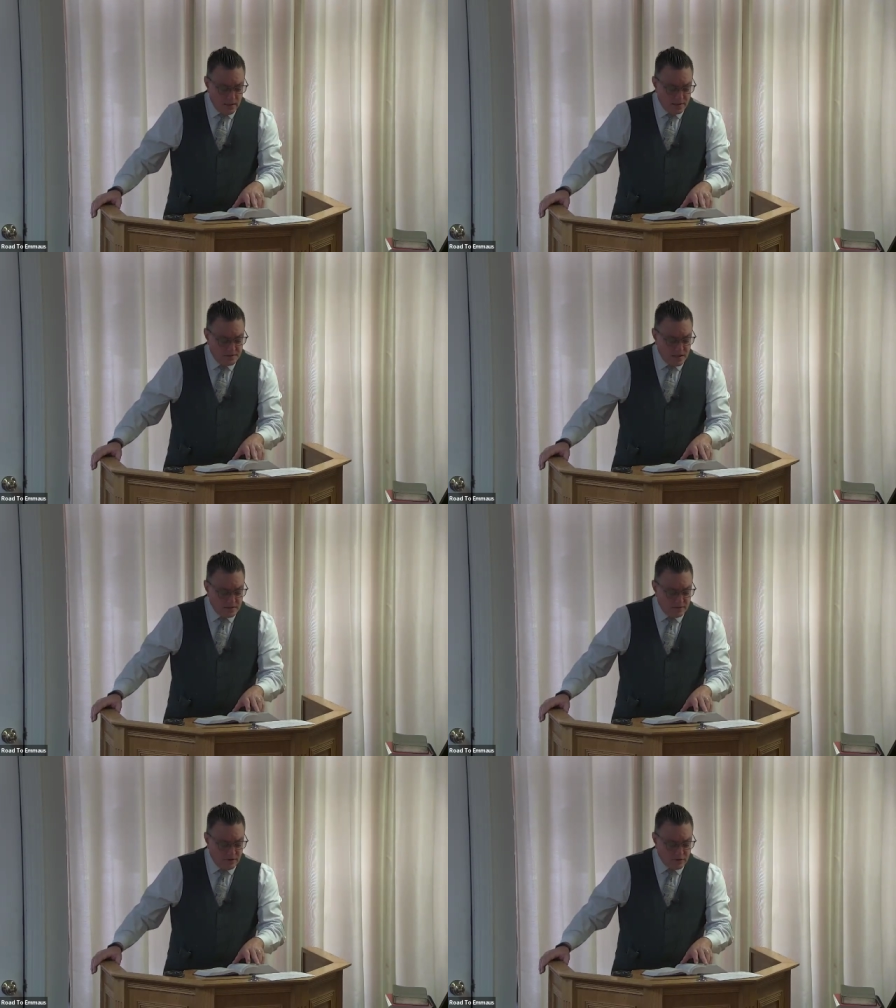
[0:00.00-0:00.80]
It
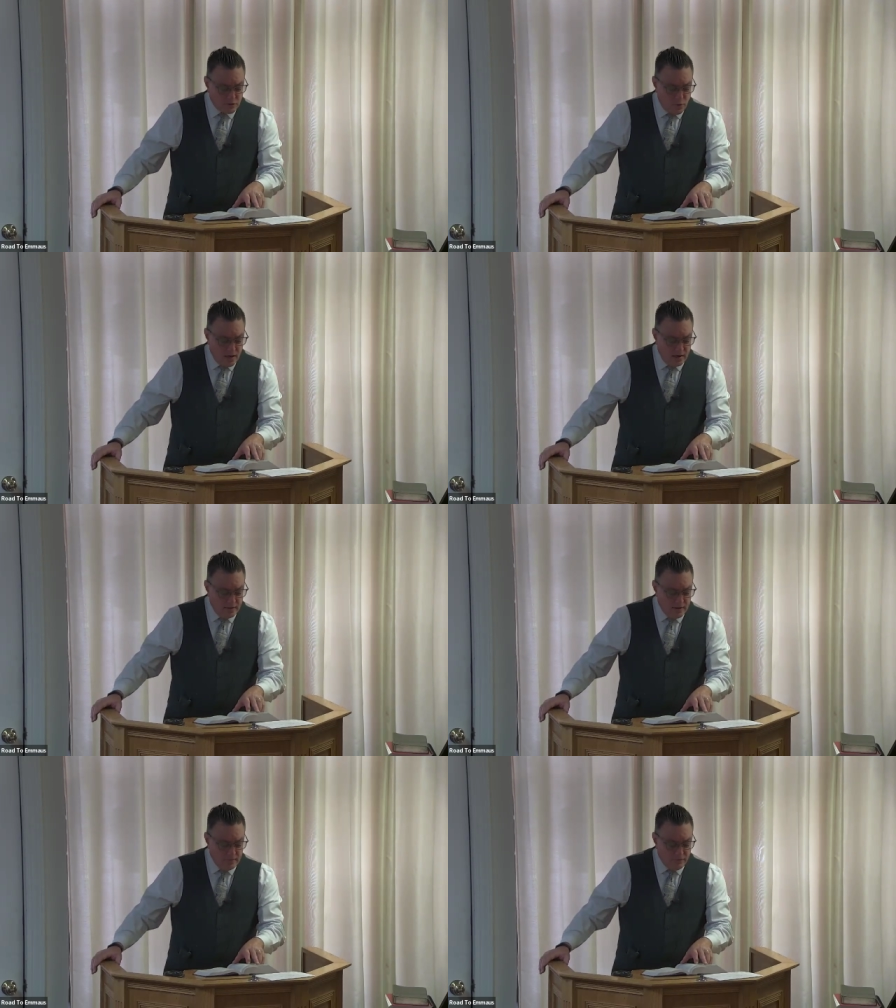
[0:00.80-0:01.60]
says in verse
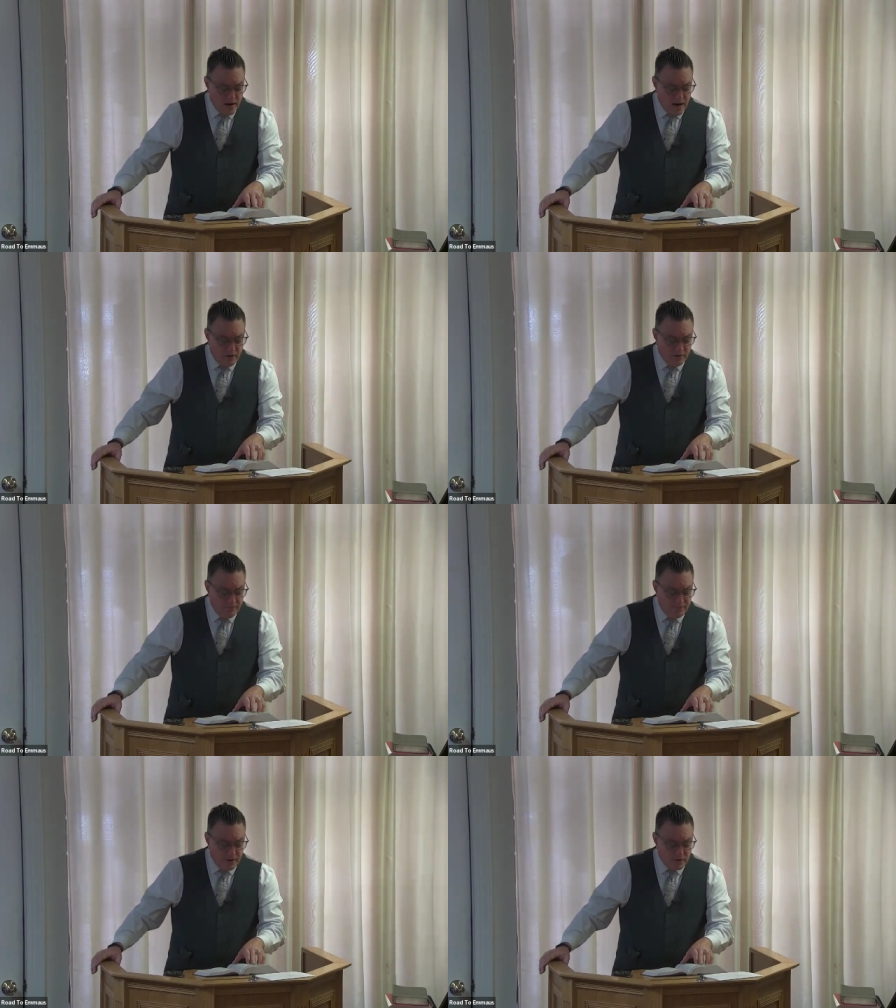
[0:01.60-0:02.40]
20, for
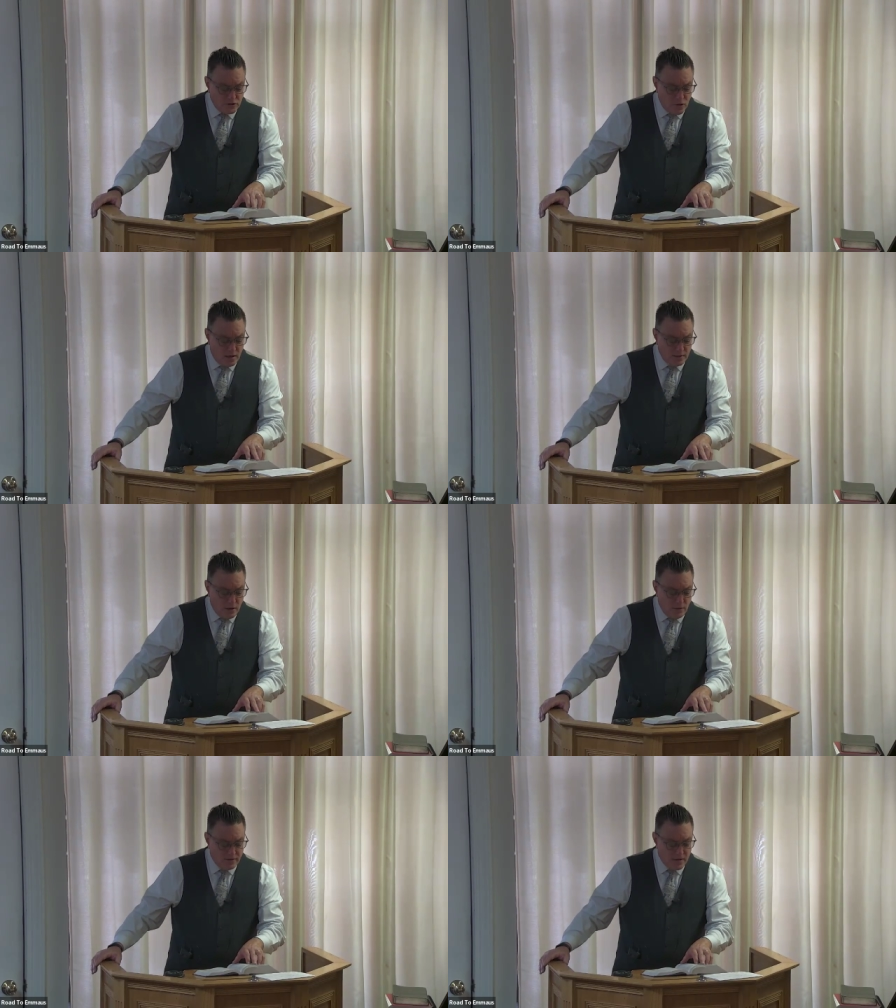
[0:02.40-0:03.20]
Herod feared John,
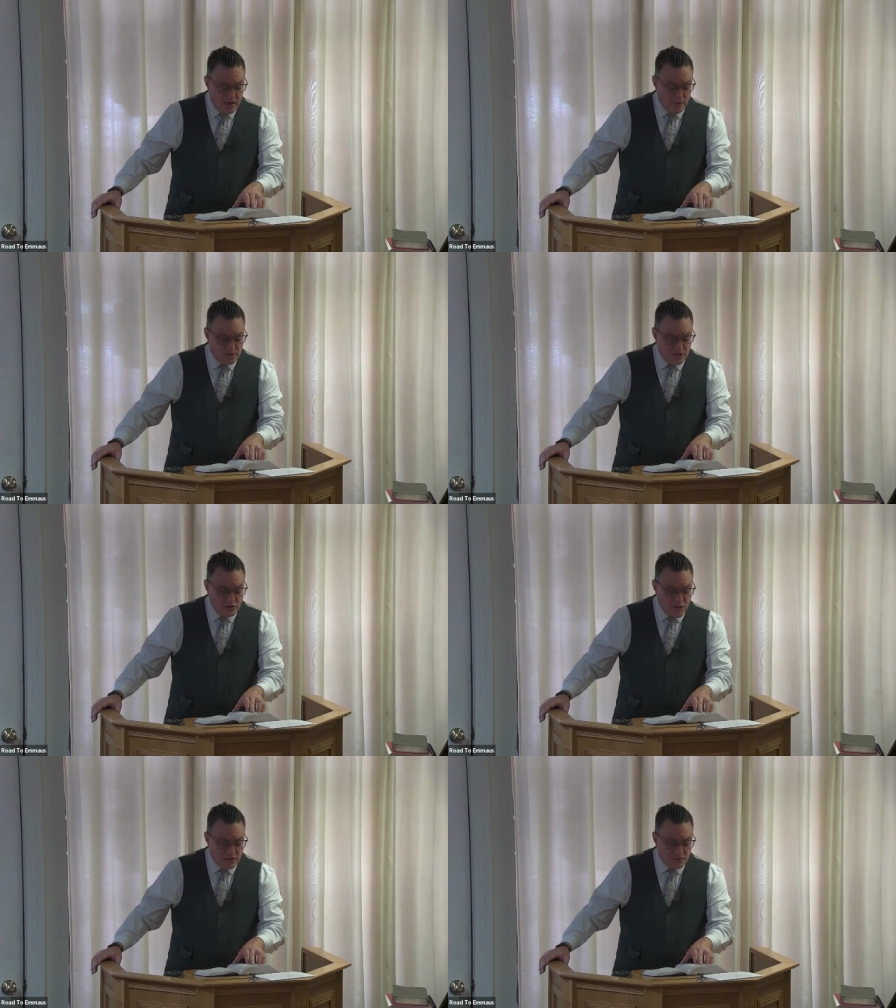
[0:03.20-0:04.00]
knowing that he was a
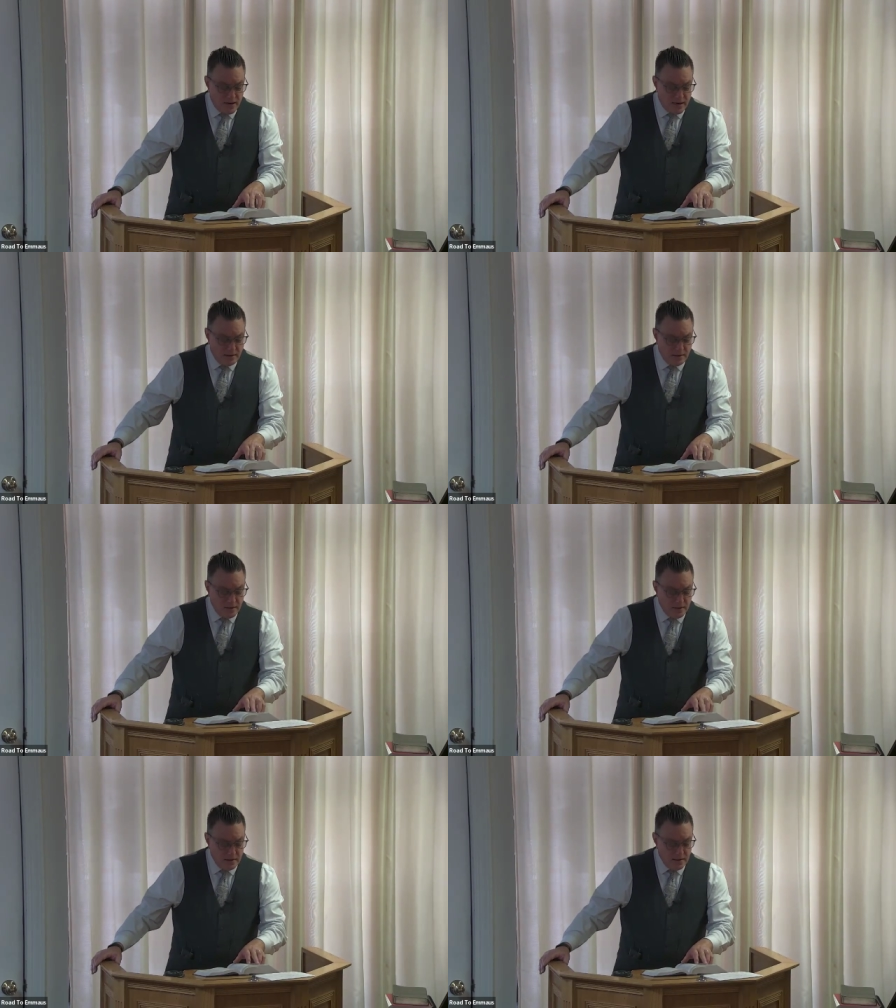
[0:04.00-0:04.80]
just man
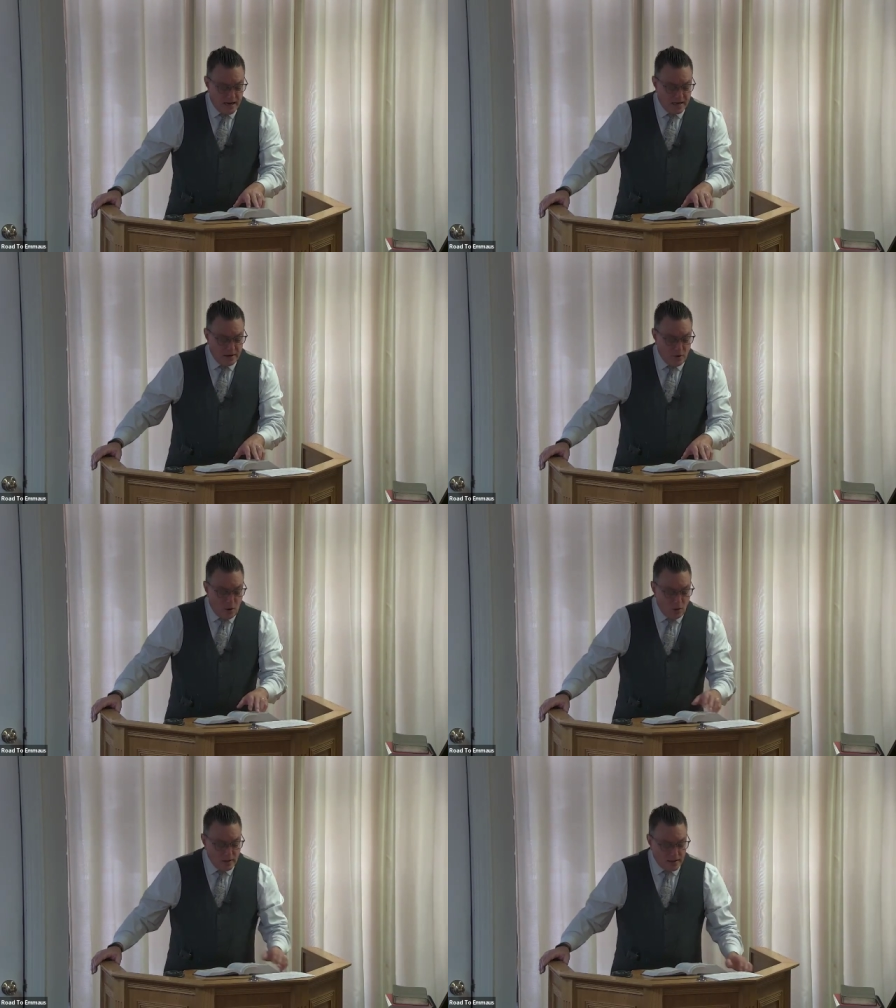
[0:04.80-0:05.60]
and an
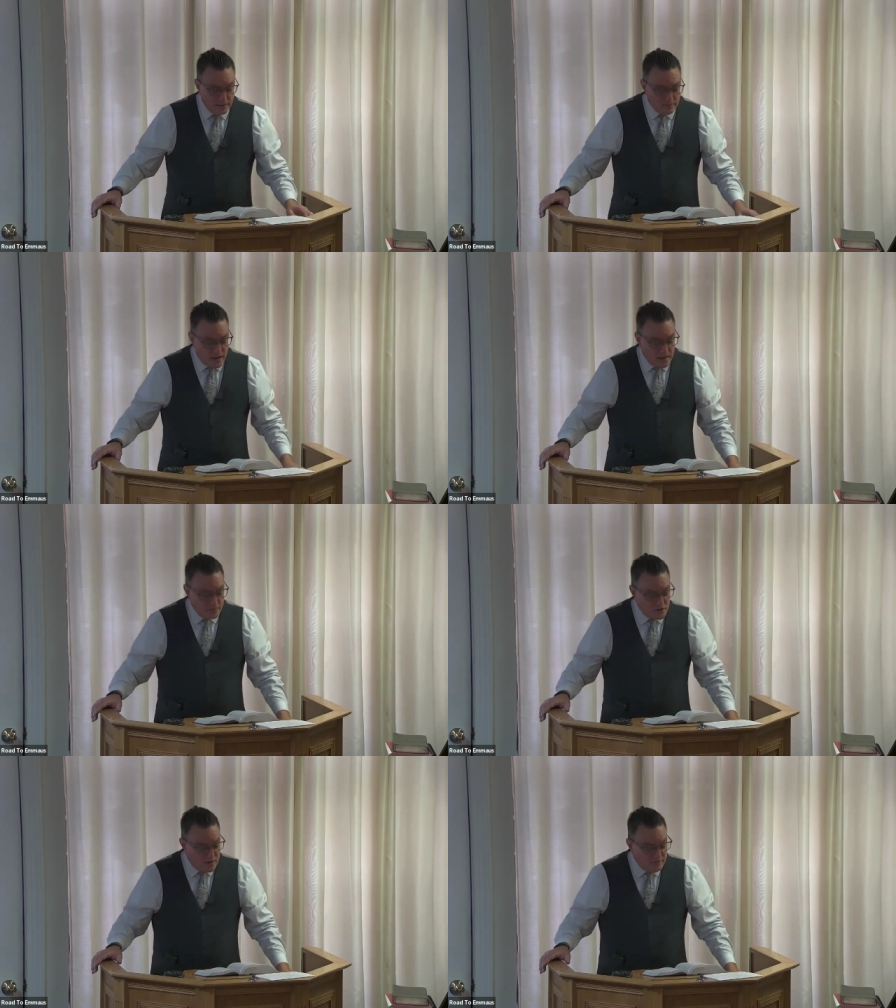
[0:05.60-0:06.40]
holy, and
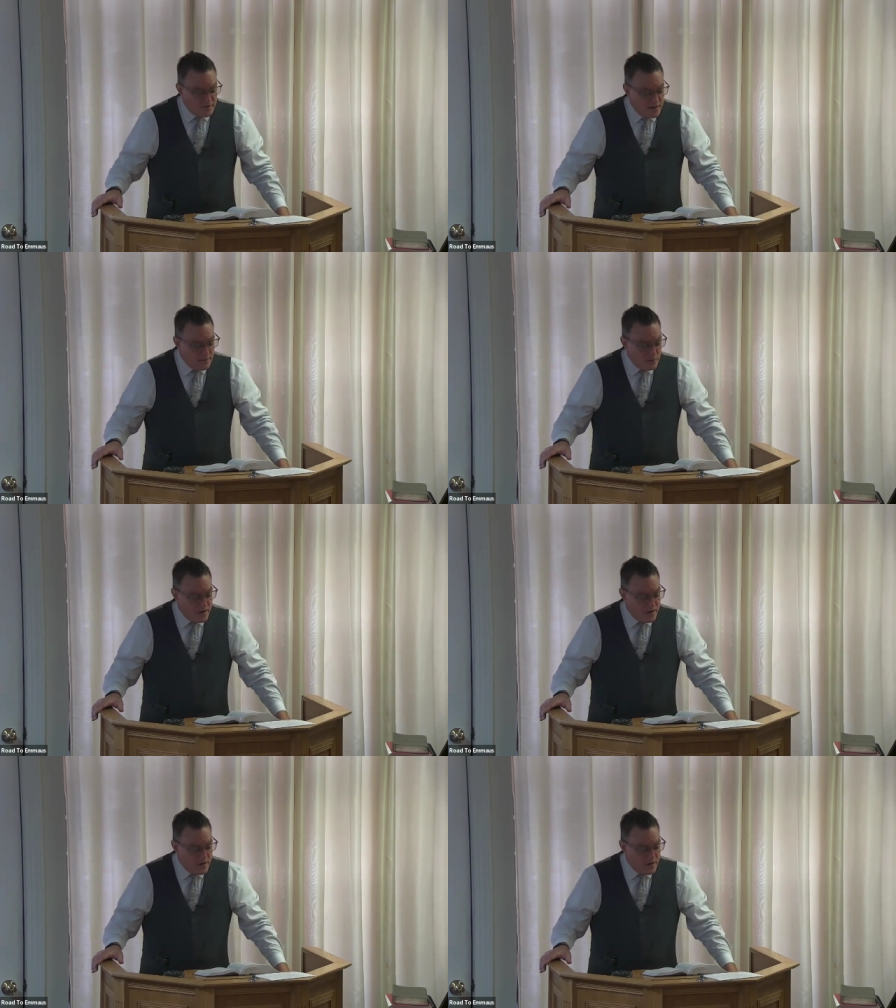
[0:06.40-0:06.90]
observed him.